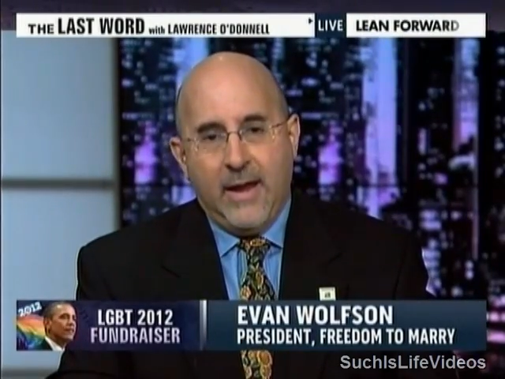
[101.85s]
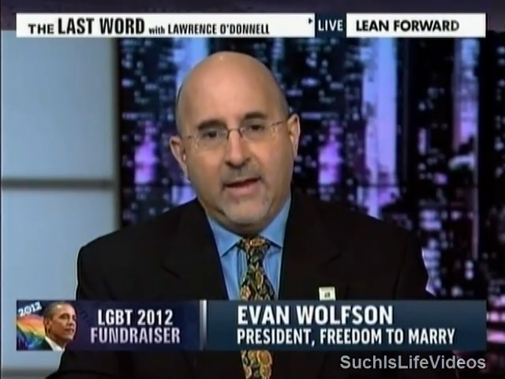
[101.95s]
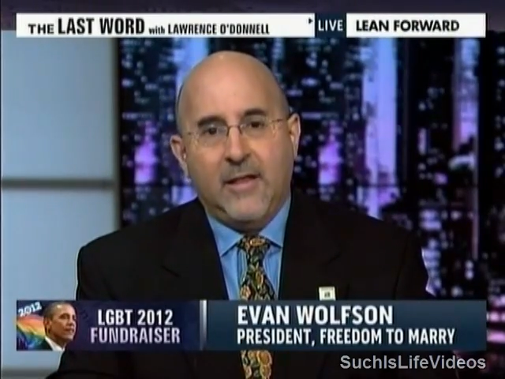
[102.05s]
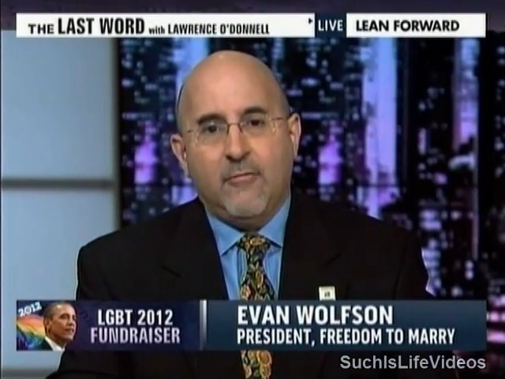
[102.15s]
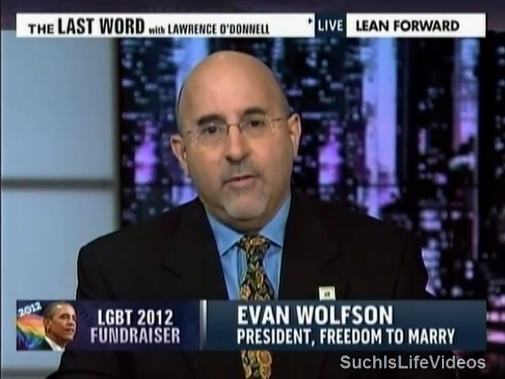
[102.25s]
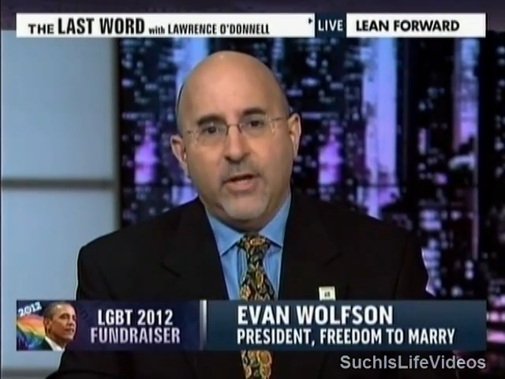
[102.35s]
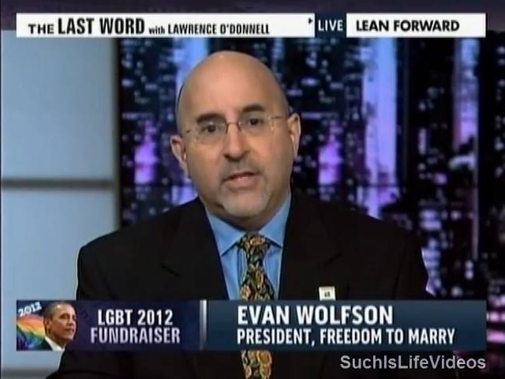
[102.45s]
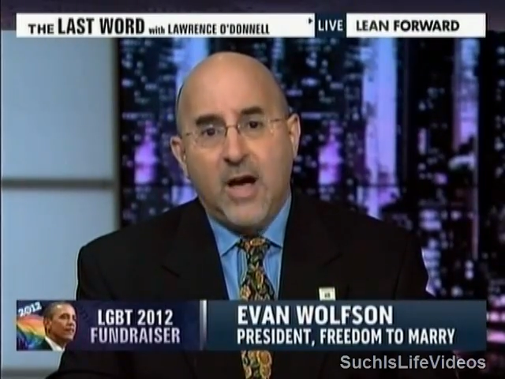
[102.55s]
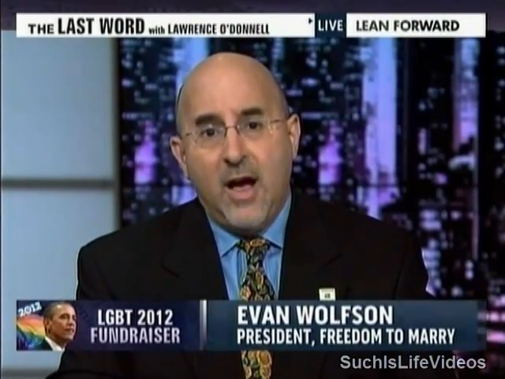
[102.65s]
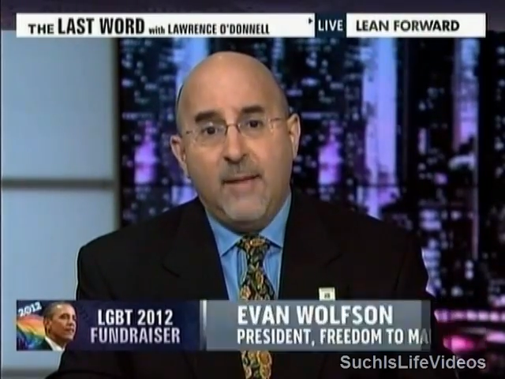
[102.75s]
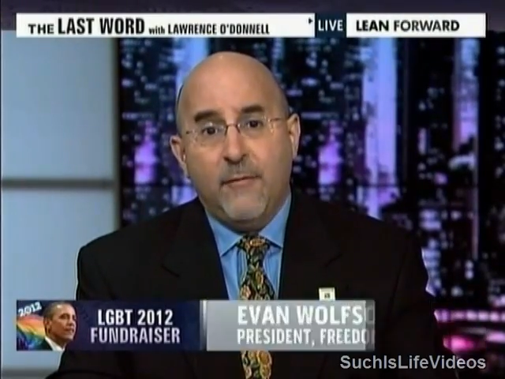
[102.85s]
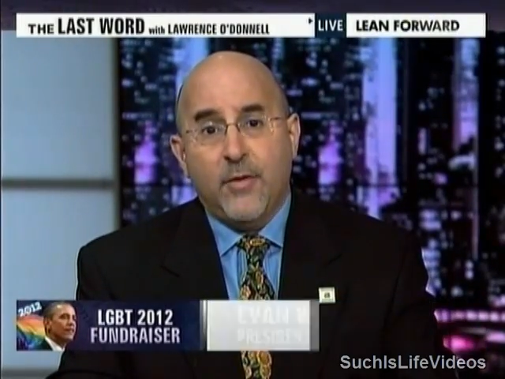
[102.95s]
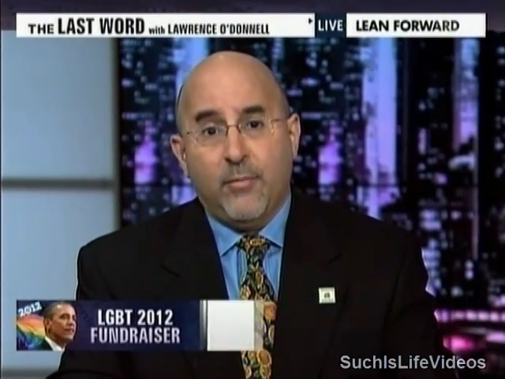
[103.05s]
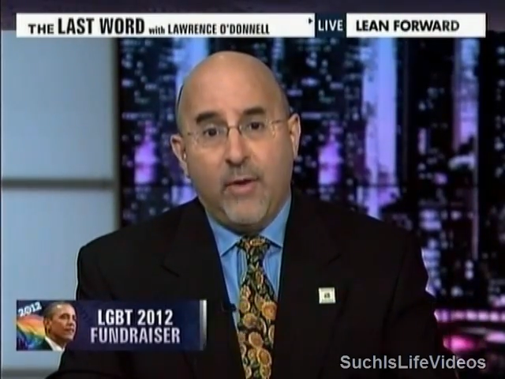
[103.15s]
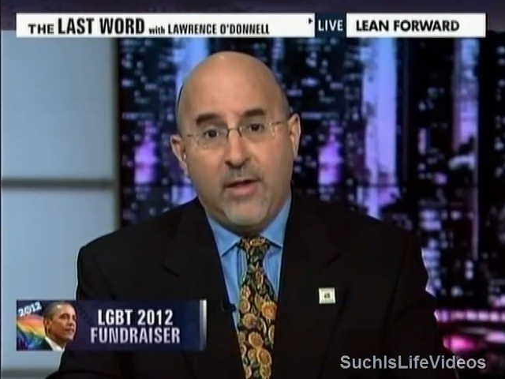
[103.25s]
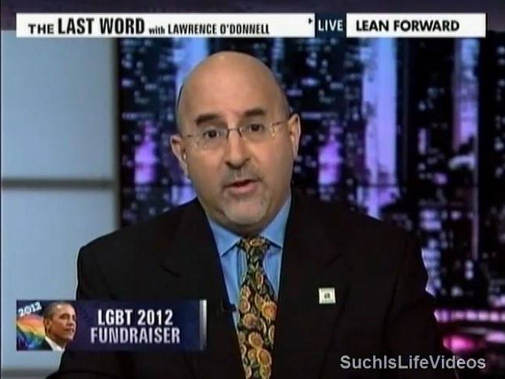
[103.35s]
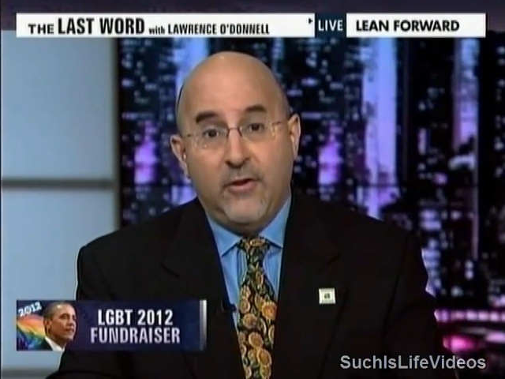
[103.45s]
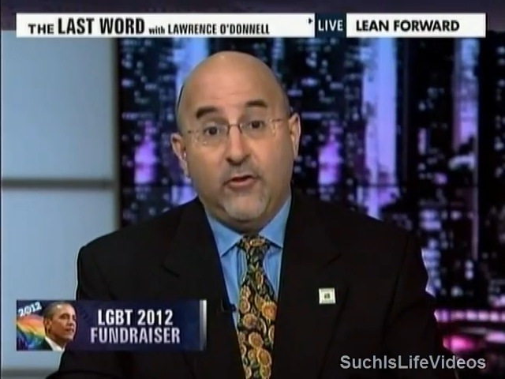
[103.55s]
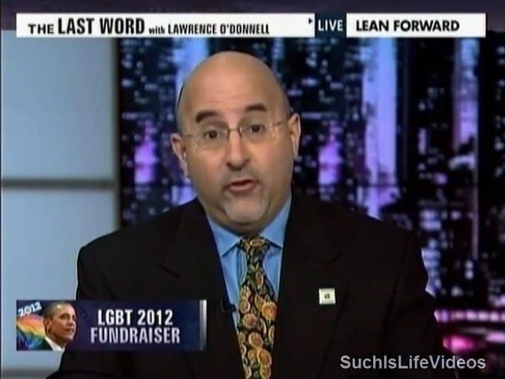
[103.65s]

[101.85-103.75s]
And it's really time for the president to